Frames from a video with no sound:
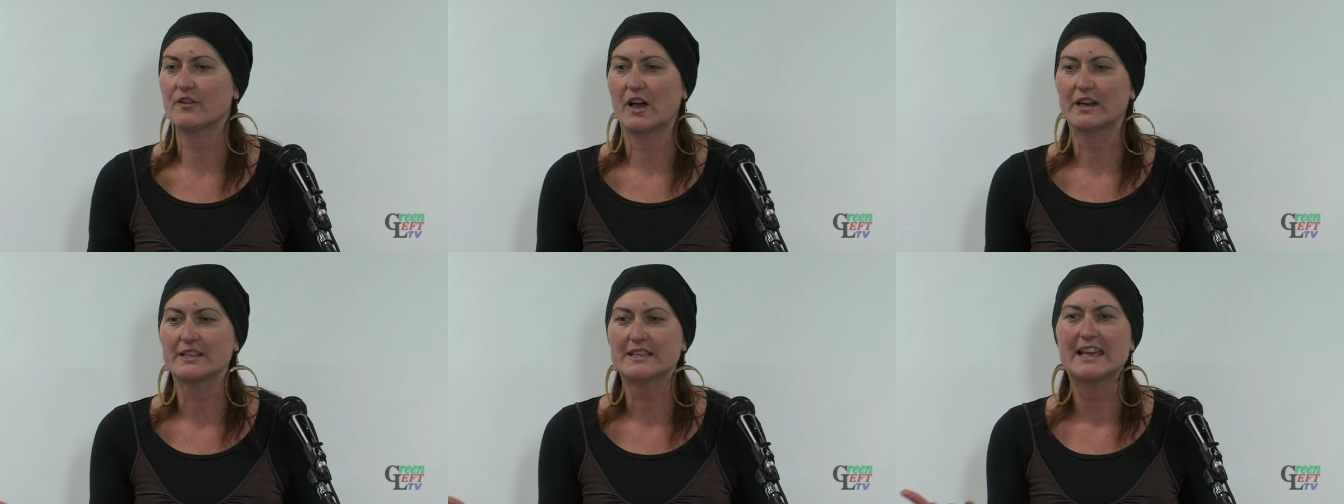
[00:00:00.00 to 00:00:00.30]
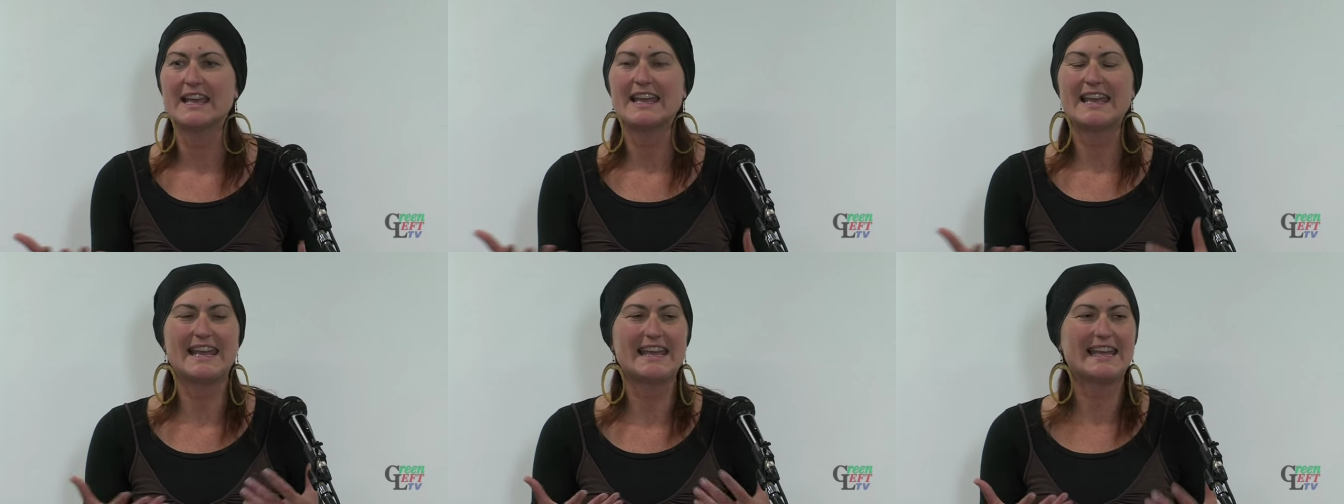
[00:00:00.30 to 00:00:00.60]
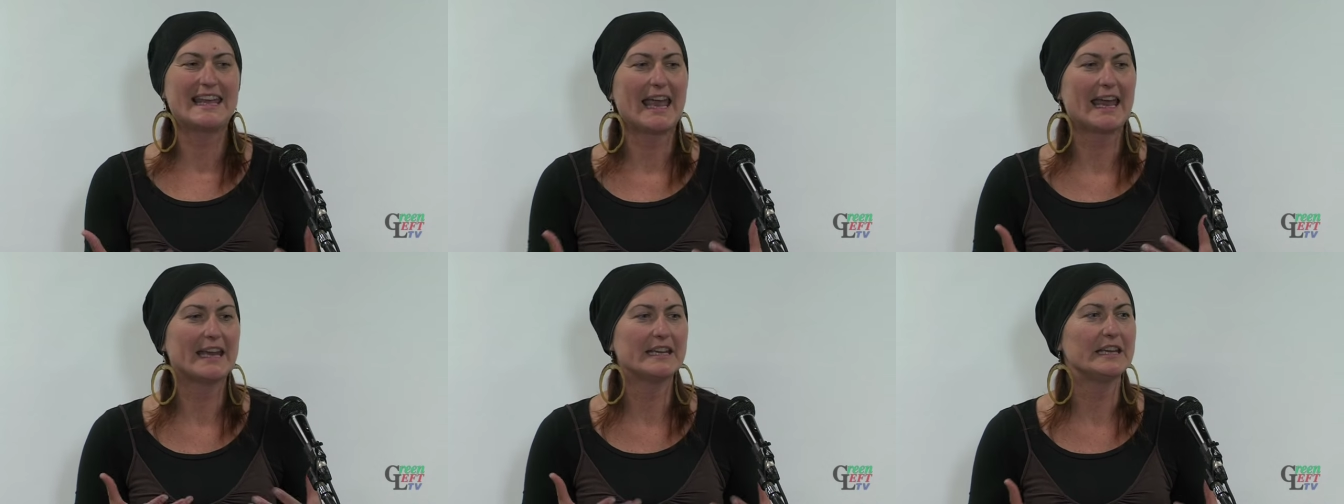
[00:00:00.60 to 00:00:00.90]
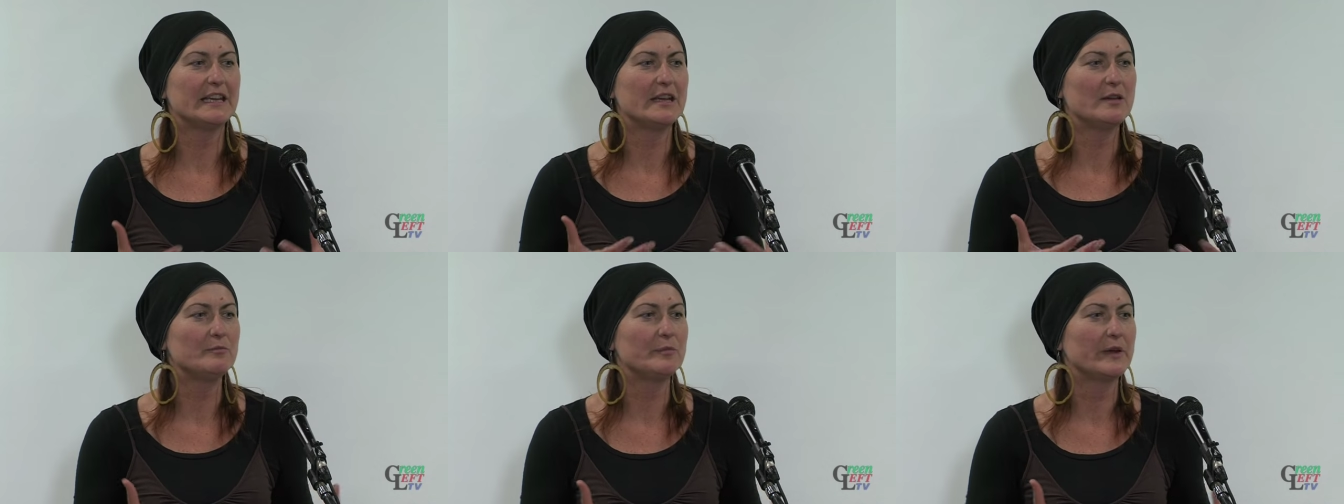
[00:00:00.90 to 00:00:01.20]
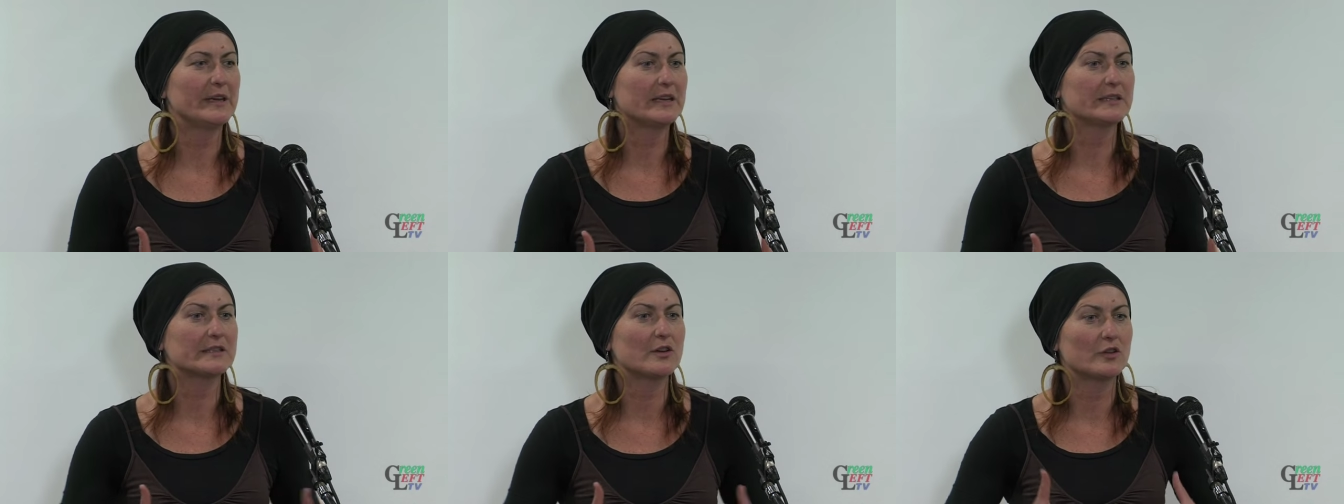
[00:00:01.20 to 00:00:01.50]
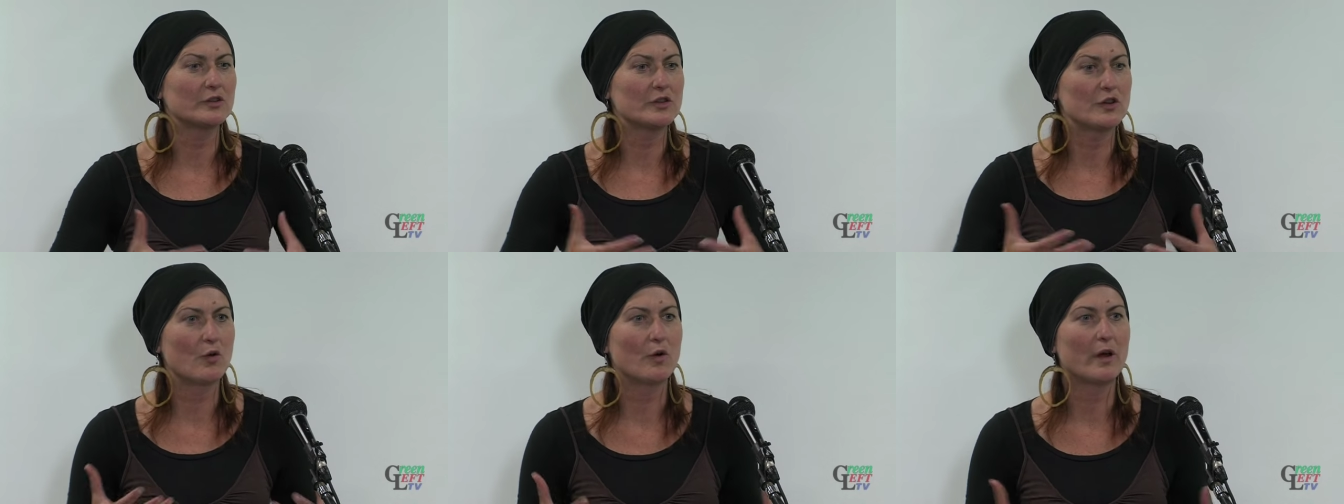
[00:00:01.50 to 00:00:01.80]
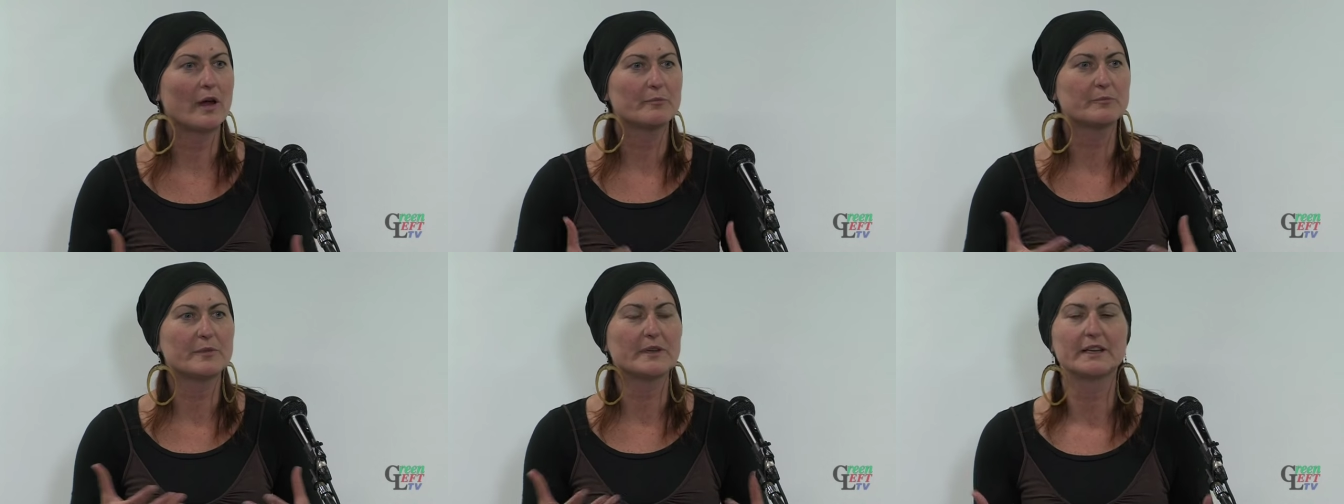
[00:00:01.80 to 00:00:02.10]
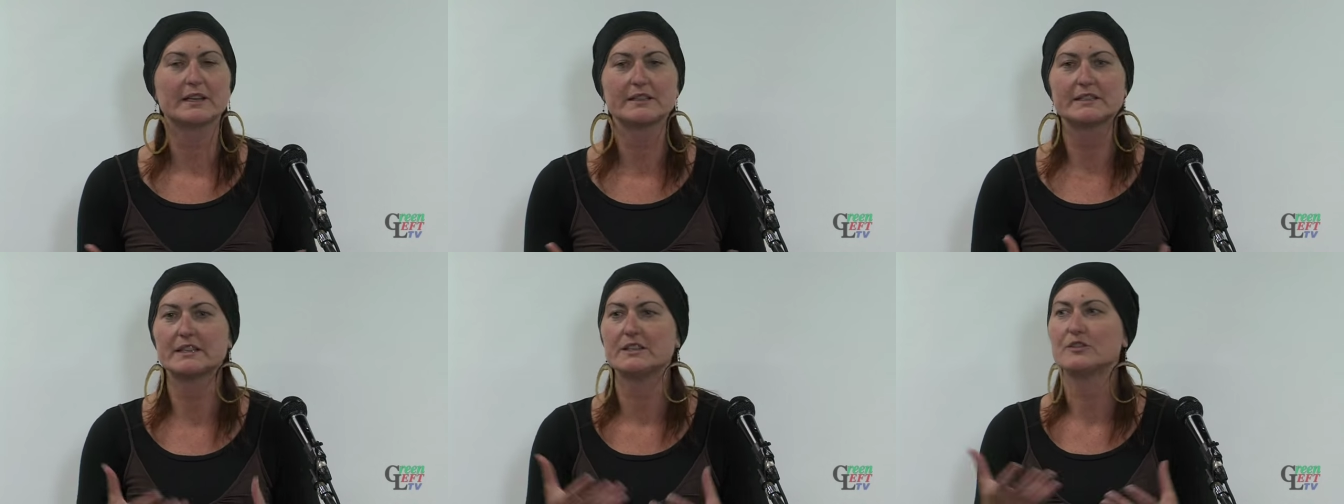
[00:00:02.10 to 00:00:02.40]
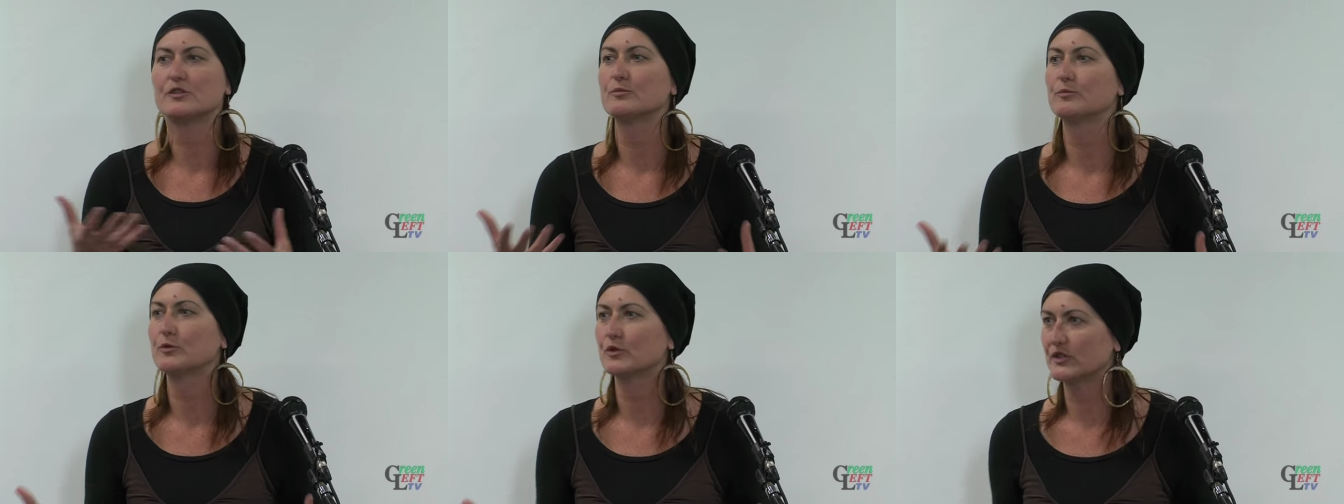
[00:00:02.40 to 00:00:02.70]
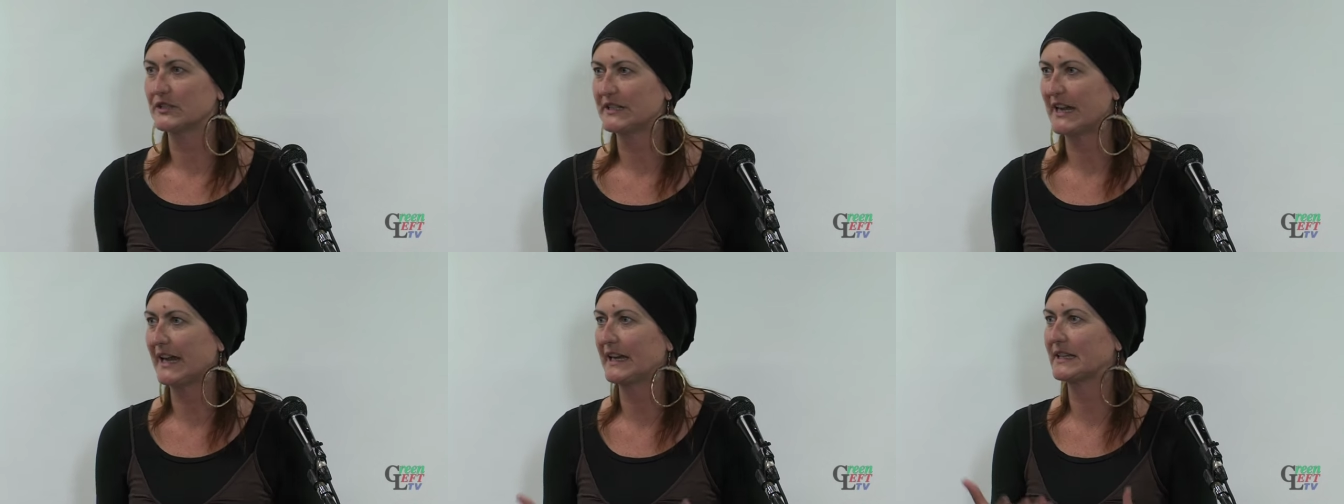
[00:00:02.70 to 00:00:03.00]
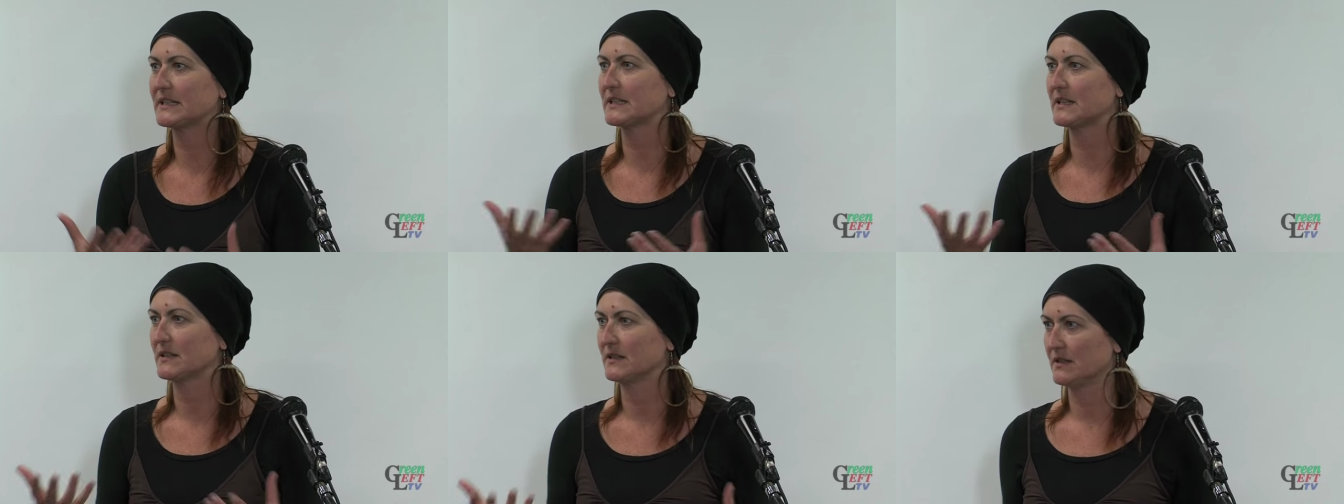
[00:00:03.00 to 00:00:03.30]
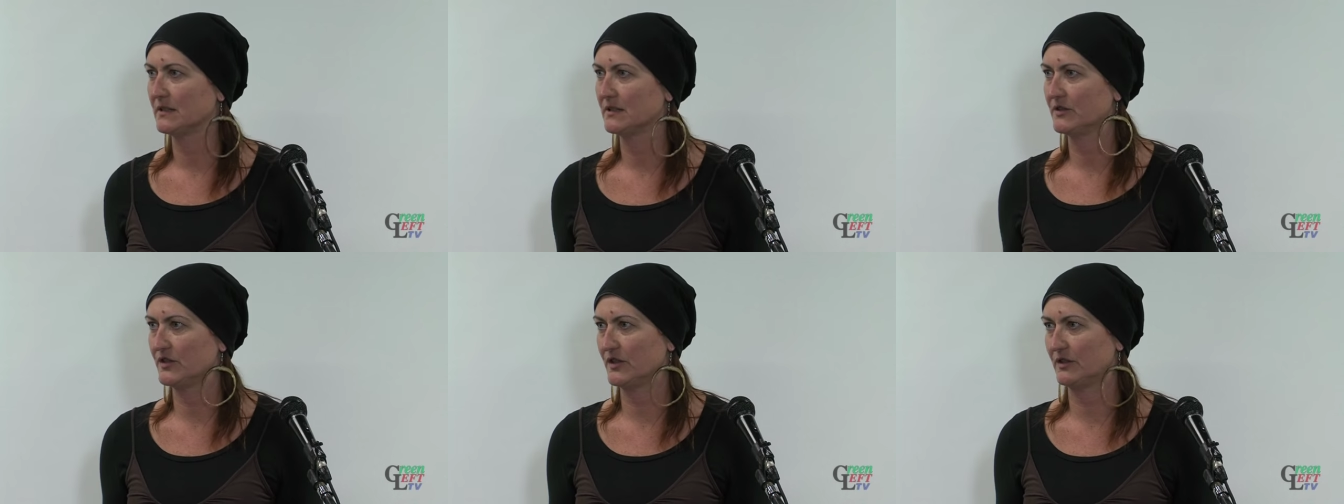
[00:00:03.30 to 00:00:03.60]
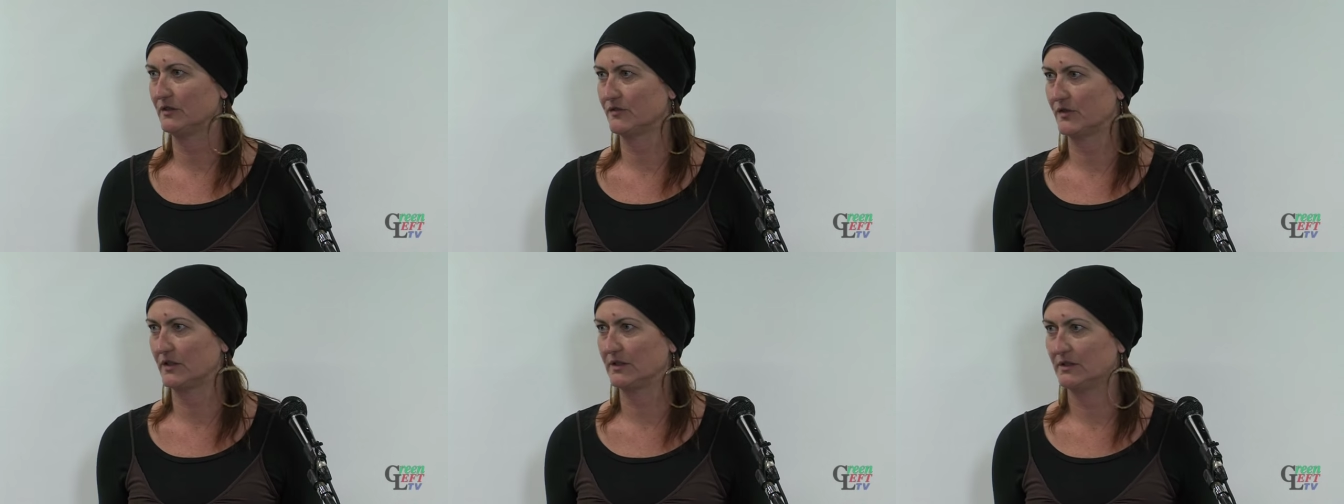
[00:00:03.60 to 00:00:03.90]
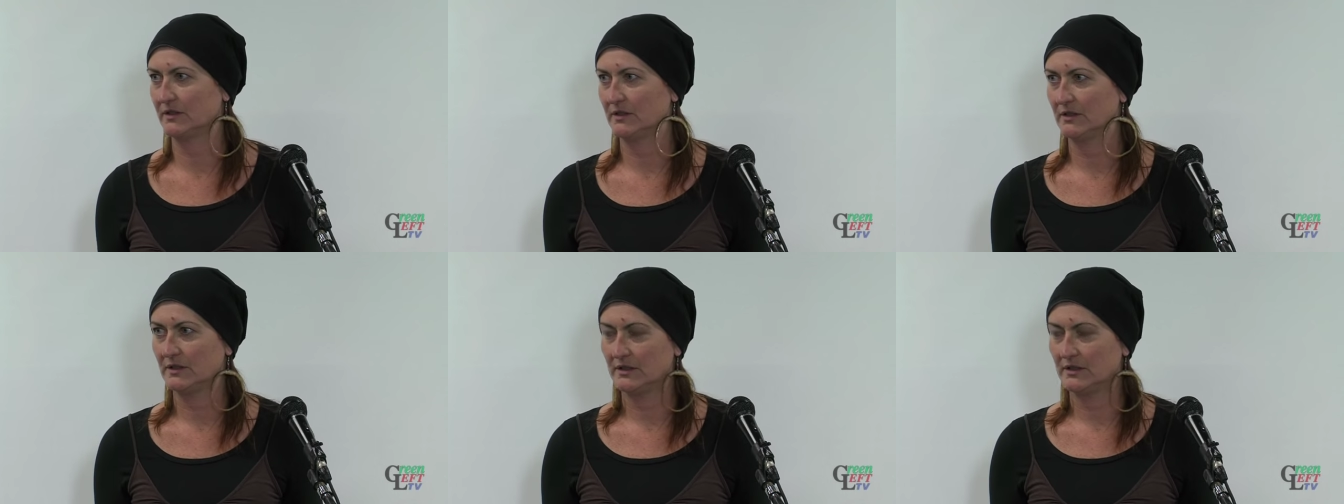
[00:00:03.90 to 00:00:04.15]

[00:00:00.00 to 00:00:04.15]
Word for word: violence. It can impact on your ability to protect children.